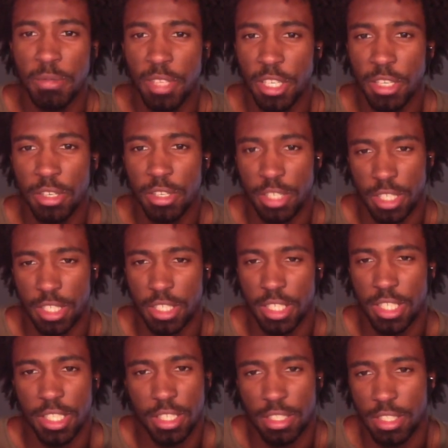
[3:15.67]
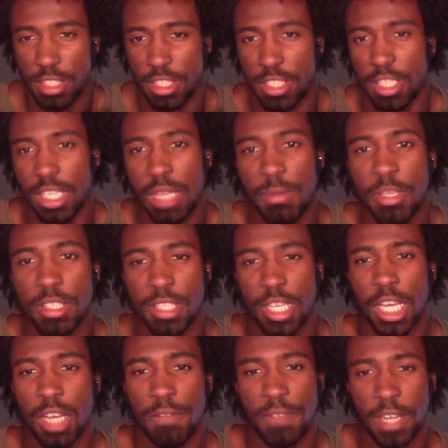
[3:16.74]
You know, you're just there's just a limit to
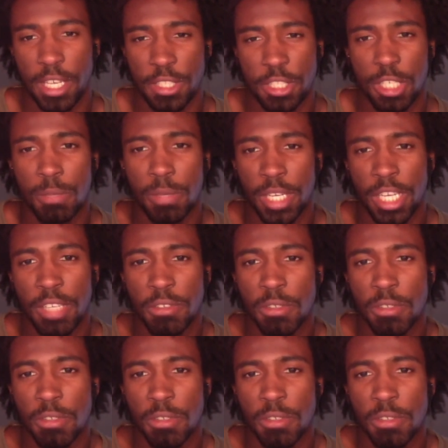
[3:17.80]
how fast your brain